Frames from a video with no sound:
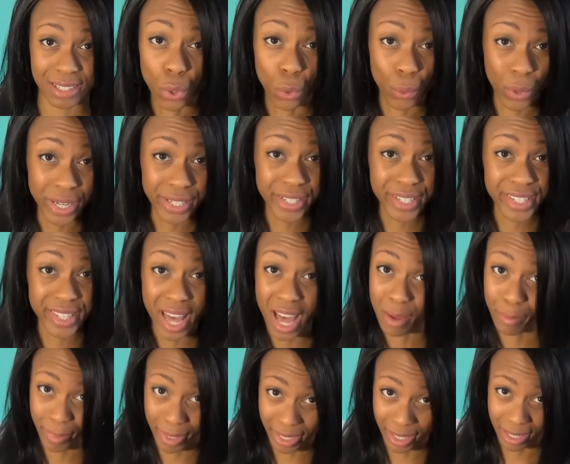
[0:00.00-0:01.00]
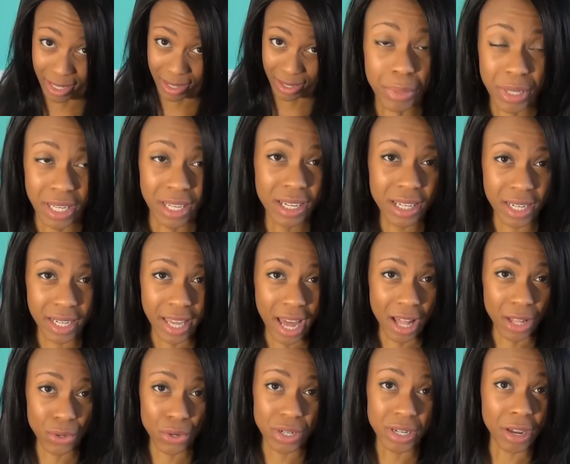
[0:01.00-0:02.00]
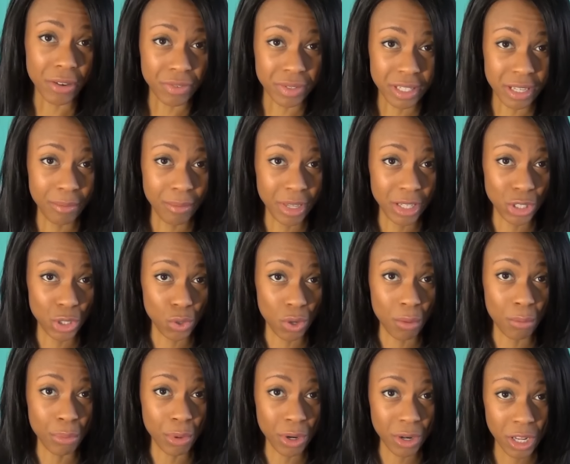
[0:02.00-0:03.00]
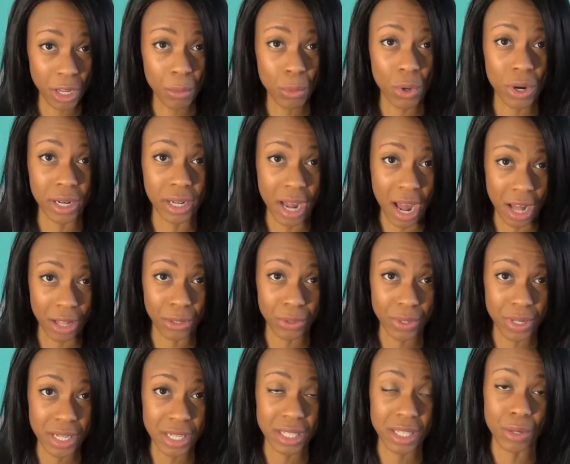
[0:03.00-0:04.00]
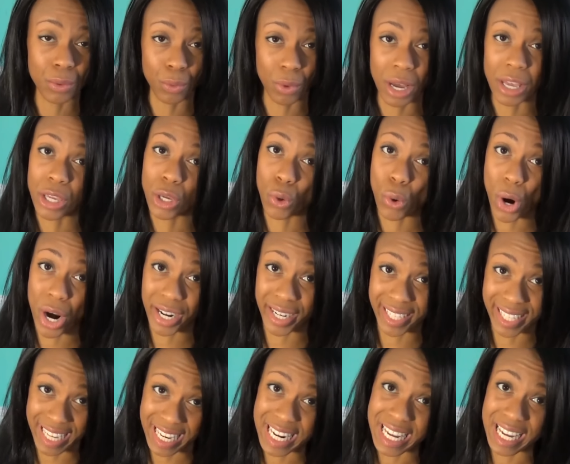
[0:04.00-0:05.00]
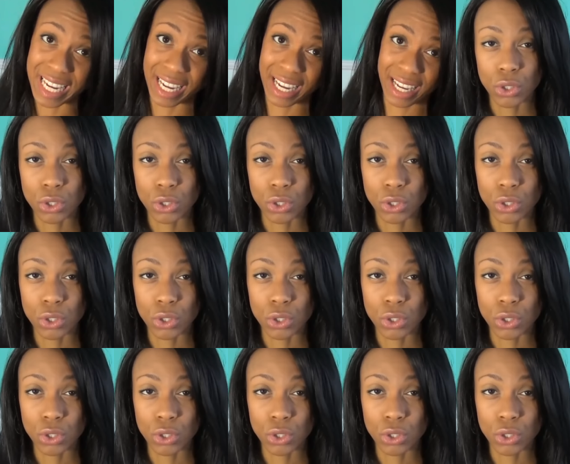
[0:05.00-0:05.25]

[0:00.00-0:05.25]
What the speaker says: So what does that mean? Being in a calorie deficit means you are burning more calories than what you are eating.